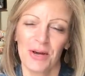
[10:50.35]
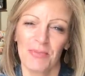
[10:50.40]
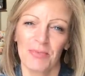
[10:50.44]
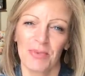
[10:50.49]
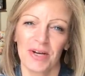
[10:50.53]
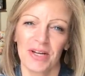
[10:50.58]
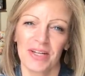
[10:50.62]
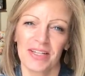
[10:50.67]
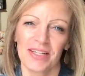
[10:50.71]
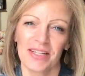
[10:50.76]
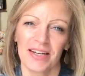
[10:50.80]

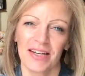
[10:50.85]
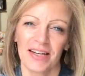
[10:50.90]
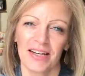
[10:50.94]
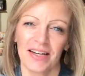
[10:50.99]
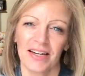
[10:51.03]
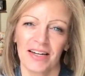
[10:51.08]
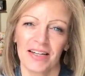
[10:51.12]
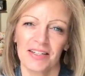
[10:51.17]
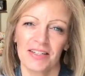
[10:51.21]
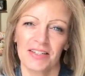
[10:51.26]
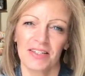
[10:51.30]
But
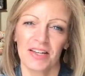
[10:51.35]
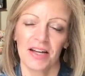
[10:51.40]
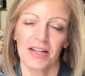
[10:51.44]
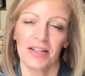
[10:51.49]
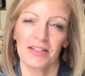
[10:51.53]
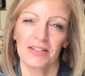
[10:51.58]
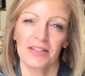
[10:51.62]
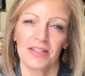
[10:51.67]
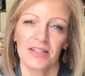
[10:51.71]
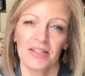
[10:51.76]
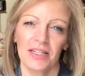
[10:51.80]
uh, I designed
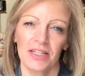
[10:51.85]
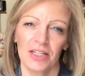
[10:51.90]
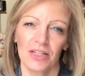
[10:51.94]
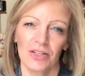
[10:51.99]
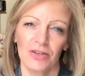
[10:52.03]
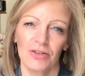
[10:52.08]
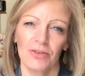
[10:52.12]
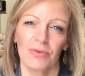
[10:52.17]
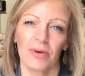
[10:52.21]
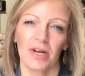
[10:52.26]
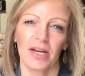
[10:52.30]
this in
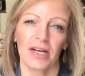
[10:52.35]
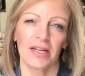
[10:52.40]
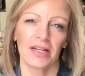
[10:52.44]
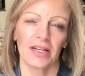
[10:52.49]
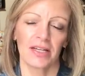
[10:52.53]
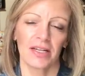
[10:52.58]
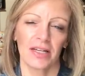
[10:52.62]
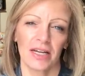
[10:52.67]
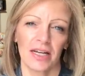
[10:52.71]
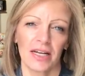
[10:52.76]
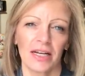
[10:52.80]
EQ8
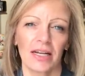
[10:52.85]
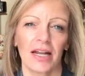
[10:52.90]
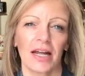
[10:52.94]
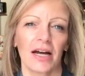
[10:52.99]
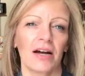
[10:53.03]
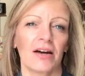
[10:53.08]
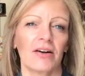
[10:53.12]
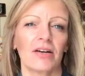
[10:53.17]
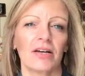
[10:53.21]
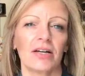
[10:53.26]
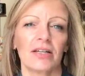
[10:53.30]
and laid it
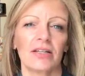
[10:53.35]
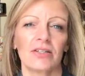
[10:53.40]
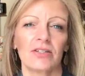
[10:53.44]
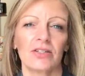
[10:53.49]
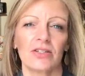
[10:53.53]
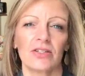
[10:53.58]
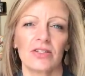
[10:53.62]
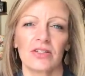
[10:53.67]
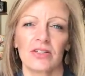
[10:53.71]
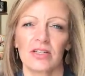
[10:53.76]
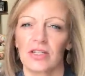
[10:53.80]
out and
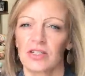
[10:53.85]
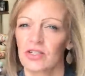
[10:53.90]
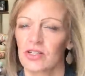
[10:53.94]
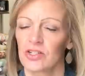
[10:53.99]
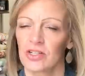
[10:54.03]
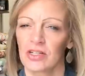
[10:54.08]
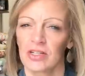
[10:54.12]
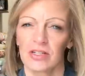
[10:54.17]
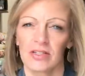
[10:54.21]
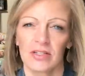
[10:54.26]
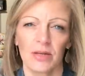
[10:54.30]
just
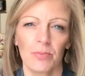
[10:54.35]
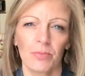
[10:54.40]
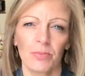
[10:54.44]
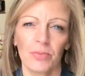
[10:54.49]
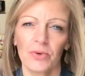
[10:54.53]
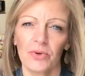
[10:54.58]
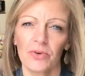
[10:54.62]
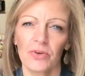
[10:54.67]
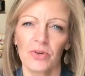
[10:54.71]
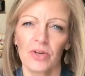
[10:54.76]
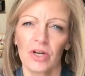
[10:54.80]
stitched it
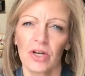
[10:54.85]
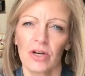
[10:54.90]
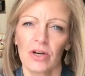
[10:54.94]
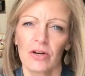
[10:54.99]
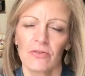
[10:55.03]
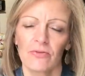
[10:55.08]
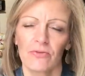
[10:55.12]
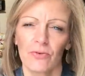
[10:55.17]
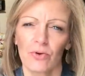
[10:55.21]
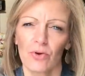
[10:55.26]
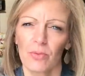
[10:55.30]
simple,
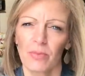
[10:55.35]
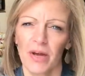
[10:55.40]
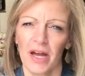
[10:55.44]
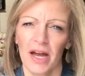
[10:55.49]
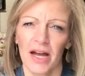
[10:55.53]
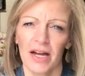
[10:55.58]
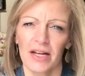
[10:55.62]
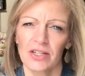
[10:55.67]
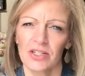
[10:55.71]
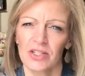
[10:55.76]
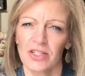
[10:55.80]
four
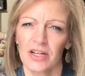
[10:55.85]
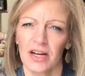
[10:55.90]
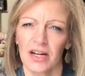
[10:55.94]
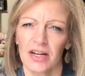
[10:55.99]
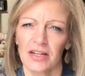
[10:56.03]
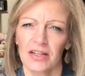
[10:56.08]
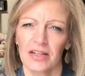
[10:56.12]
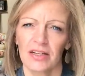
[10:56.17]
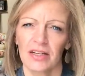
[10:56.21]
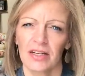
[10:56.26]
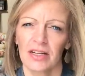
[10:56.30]
patch,
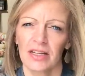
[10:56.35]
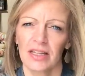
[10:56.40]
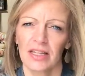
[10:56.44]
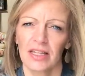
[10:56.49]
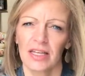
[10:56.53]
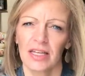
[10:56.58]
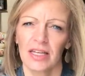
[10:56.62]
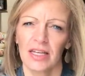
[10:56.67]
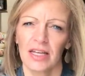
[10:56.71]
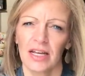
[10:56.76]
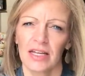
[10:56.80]
not a, and
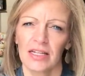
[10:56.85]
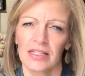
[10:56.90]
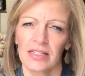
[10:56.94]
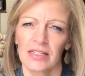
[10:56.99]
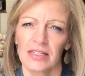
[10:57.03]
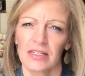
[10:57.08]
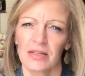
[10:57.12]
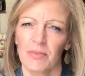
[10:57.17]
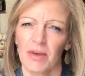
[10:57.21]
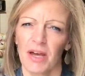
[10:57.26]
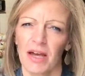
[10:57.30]
then I did
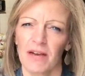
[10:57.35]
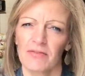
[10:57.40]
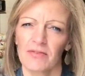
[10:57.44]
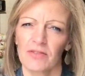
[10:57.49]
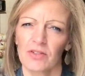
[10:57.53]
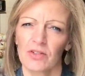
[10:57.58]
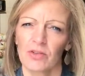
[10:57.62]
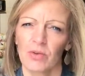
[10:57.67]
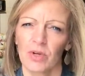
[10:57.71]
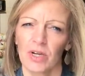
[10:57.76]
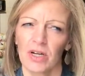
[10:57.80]
some half
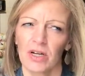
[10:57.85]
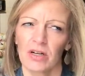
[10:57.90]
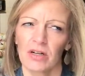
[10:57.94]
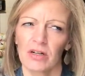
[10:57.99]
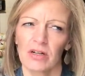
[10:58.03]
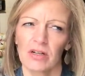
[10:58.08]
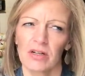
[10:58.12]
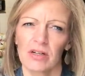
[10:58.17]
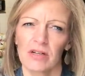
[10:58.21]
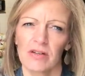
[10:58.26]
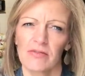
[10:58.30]

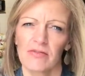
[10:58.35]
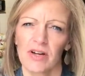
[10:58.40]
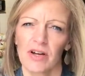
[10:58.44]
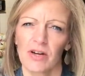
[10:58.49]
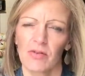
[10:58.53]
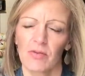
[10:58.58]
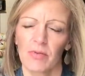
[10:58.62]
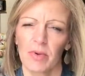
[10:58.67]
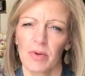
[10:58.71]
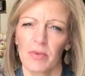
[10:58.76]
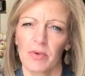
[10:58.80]
square, if I
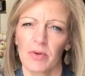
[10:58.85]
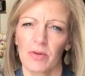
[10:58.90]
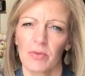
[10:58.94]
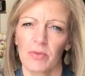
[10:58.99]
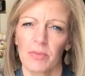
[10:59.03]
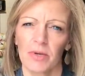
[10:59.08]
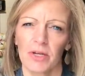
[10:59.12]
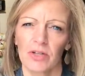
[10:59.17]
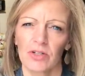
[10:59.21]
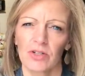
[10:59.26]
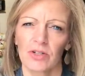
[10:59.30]
remember the
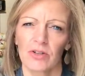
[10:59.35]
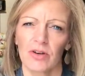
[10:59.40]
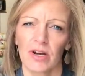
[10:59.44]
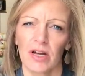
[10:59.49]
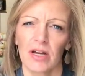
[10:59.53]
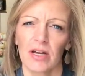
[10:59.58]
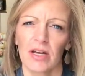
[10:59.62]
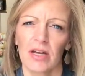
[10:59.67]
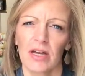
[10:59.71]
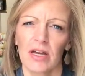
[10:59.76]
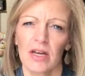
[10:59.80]
picture
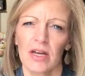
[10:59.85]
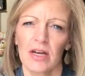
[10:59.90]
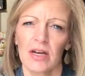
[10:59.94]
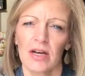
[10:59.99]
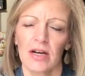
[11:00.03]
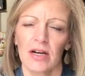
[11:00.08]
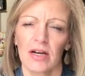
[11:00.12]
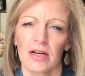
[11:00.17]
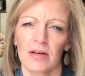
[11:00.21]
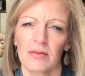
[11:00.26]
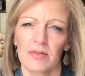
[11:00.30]
right,
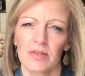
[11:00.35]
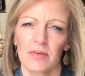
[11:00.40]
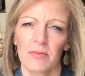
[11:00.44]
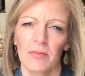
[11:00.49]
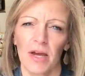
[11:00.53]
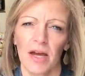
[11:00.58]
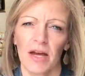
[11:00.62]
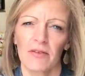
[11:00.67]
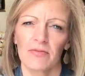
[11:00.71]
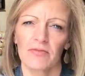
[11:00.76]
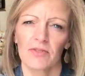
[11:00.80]
uh, some half